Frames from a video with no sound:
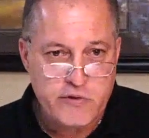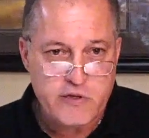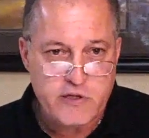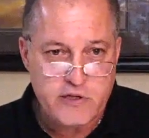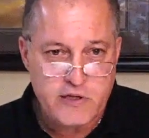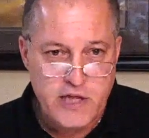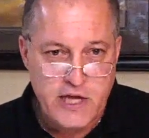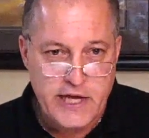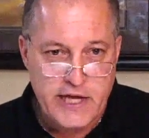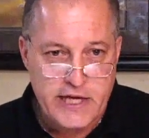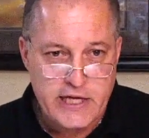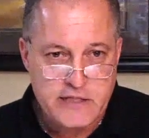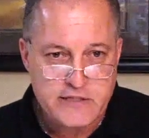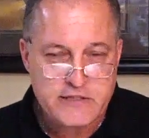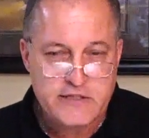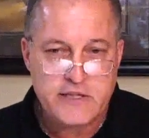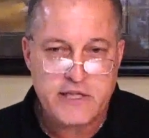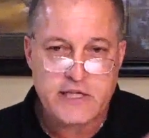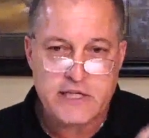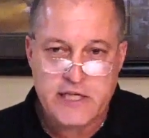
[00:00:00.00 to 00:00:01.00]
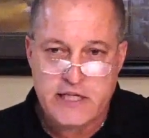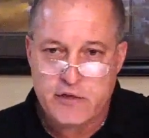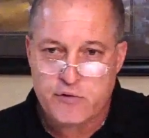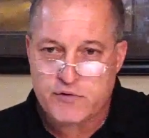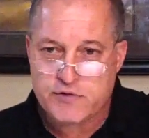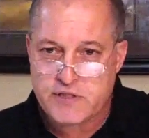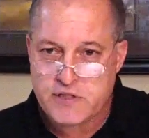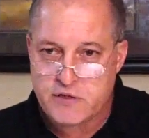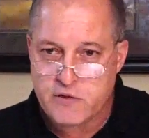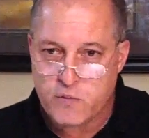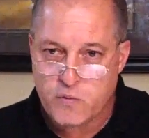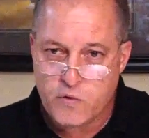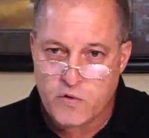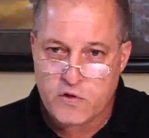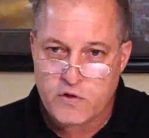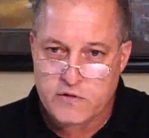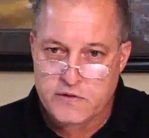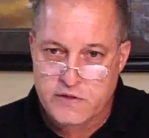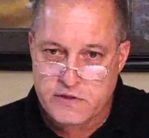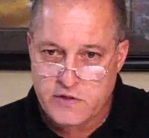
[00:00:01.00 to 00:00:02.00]
the light, than he who is in the
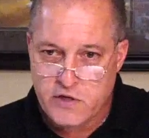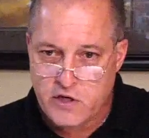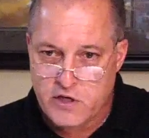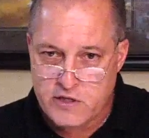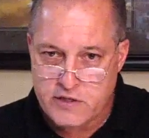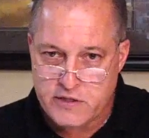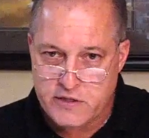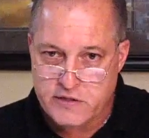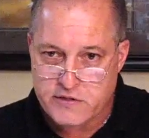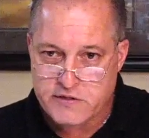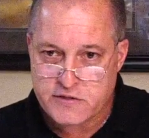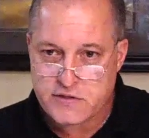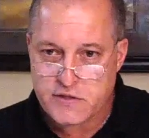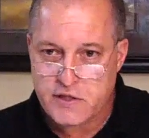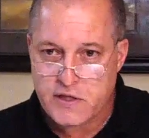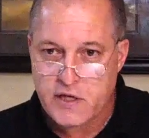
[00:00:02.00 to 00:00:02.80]
world, the darkness.